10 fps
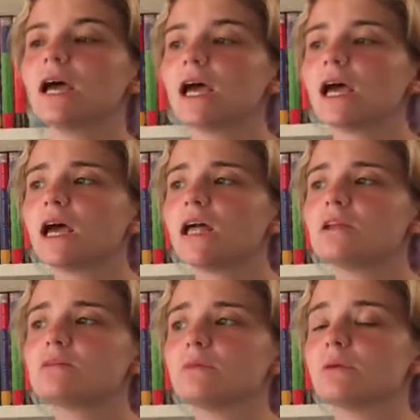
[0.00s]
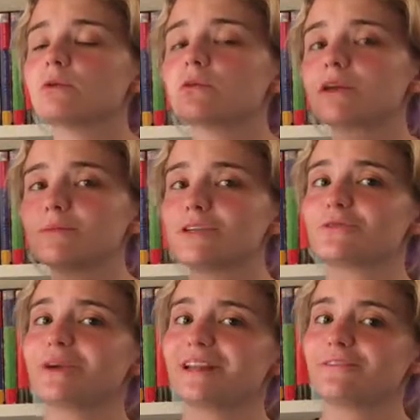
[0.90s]
And maybe it'll get me to
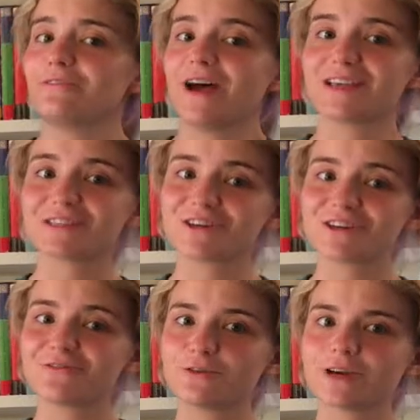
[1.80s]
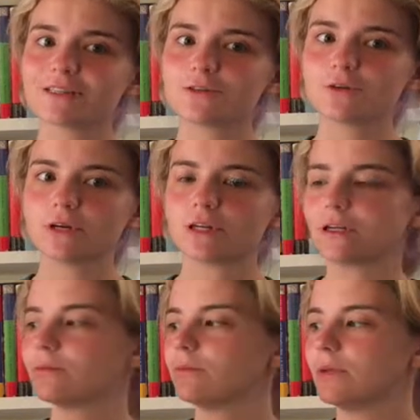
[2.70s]
read it faster if you guys enjoyed it.
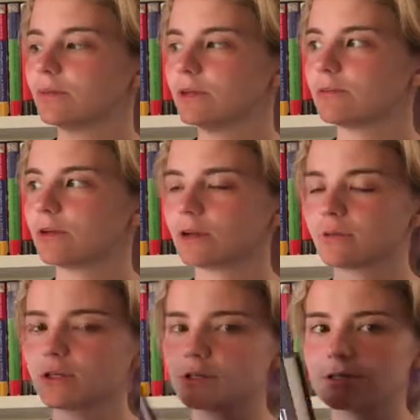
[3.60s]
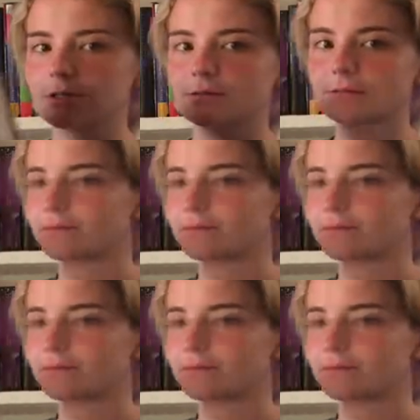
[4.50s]
And maybe if not, I might just, like,